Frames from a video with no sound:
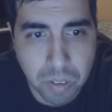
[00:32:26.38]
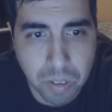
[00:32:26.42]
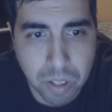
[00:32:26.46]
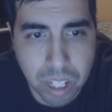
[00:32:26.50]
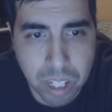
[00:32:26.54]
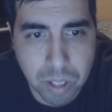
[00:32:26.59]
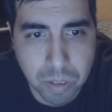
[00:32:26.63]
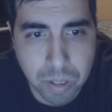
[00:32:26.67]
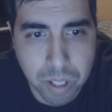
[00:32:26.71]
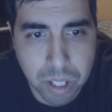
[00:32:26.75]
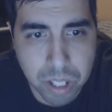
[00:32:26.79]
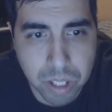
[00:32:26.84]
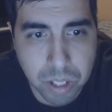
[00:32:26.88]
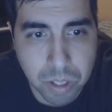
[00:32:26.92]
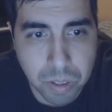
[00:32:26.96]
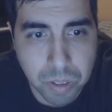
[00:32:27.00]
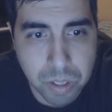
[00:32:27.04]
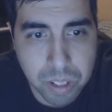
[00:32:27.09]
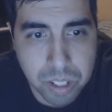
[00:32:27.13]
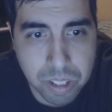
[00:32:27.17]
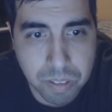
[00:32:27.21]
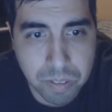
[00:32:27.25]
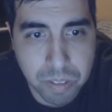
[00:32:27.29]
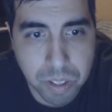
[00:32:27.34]
What I want to
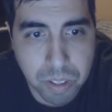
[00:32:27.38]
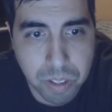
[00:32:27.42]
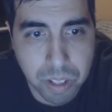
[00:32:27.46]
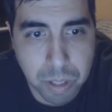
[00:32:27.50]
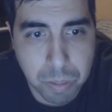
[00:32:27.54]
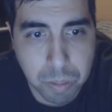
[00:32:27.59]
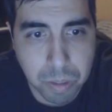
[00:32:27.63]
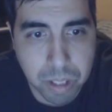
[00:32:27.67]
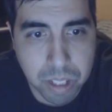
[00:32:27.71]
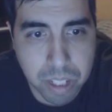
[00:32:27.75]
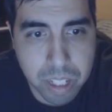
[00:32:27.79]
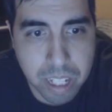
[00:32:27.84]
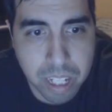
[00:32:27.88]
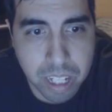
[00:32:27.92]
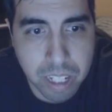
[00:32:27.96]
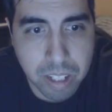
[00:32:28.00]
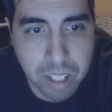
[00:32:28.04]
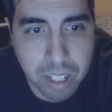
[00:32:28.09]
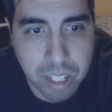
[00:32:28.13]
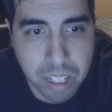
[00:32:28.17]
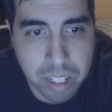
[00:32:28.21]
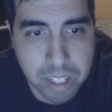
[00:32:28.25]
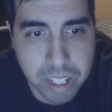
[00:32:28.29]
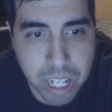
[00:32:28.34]
know is if you're able to
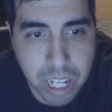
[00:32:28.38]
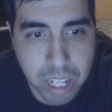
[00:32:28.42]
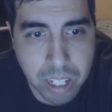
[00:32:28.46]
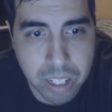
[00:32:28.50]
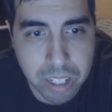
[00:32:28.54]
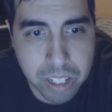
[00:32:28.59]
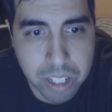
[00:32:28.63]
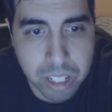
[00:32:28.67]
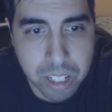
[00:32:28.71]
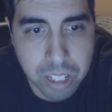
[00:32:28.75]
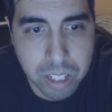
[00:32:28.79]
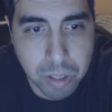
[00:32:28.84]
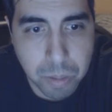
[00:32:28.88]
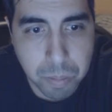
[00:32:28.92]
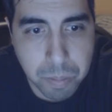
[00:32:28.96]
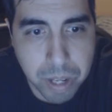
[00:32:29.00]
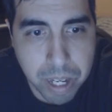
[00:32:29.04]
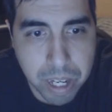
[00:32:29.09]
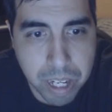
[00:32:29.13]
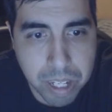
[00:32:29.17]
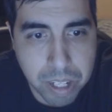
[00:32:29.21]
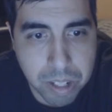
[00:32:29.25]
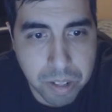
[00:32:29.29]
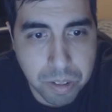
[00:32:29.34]
take on a challenge in the
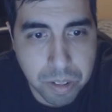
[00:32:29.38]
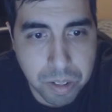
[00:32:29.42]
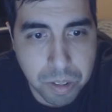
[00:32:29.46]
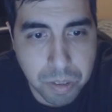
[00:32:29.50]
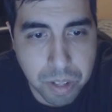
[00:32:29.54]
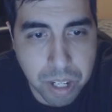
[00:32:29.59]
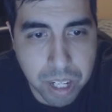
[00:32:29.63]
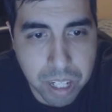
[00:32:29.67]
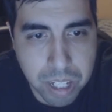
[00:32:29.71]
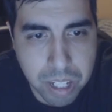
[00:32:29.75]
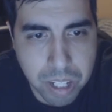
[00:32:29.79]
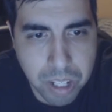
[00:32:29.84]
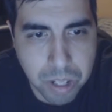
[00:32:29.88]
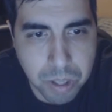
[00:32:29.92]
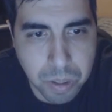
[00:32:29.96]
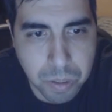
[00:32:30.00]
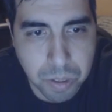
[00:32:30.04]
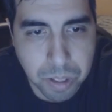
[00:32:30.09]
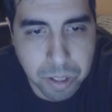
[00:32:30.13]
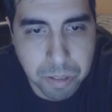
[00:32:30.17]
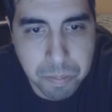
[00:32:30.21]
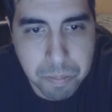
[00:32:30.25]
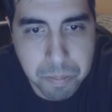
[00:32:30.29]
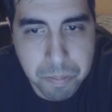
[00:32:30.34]
domain you do not
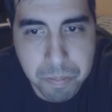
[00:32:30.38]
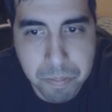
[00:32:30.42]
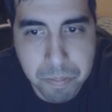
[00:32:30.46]
know.